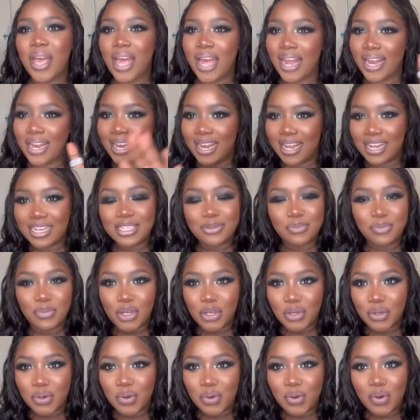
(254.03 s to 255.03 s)
and let me
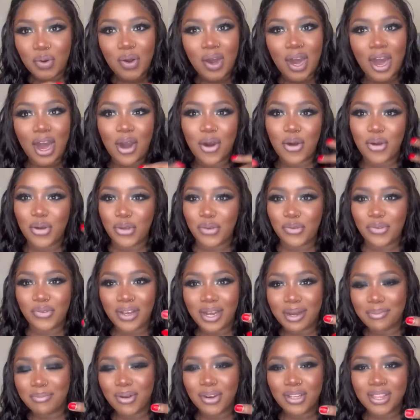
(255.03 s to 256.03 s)
know how you
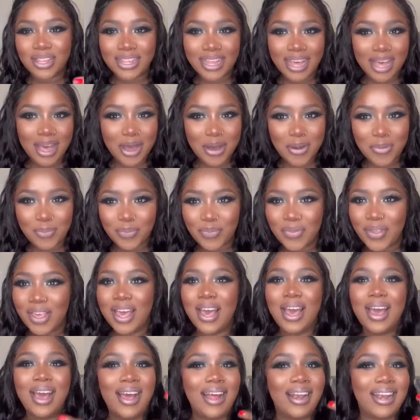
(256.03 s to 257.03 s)
feel about them.
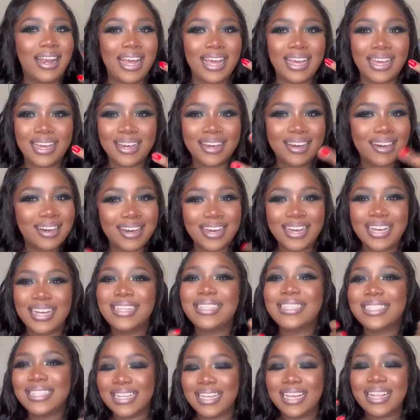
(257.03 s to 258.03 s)
Like,
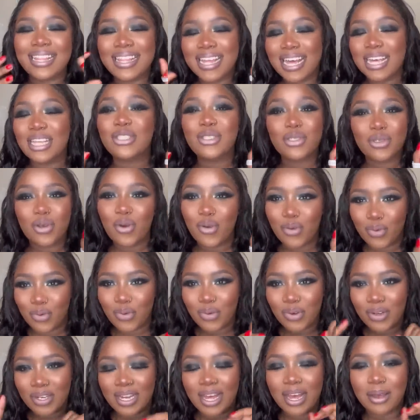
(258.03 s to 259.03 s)
they're so
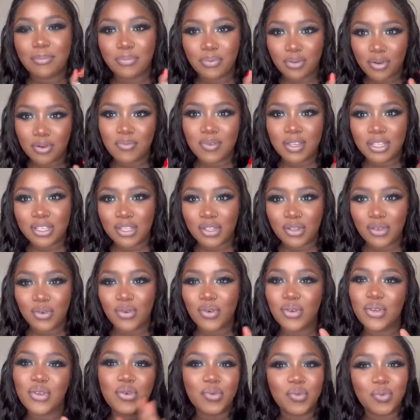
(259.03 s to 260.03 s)
good, I promise
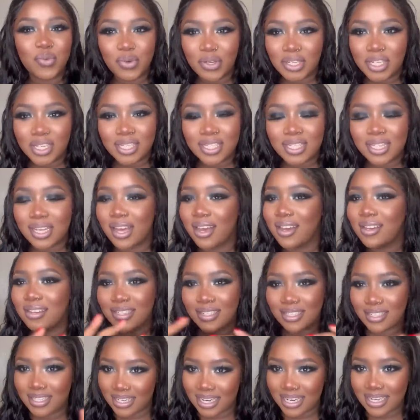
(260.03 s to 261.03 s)
you, you won't
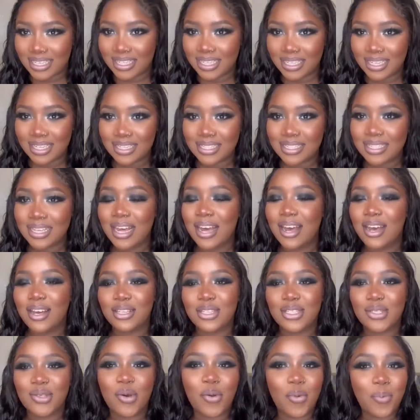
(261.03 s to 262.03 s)
regret it.
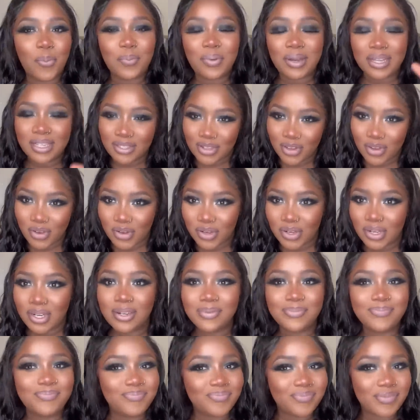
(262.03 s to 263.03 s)
So please go
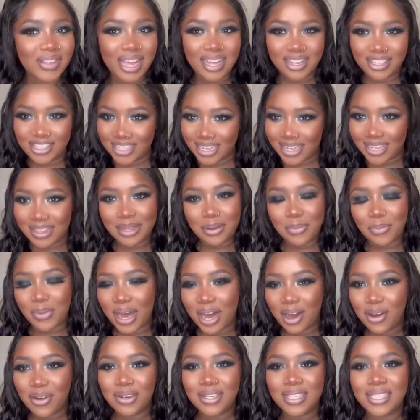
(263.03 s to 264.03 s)
and check them
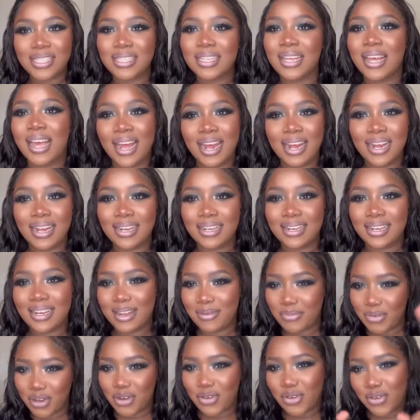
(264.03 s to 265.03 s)
out and
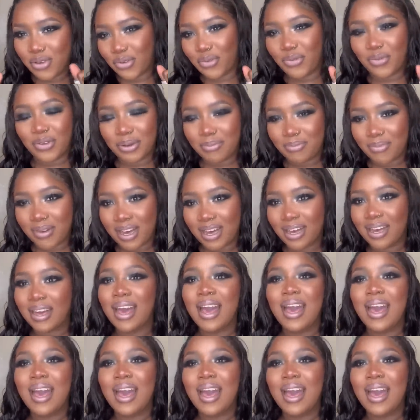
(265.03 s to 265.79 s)
let me know your feedback.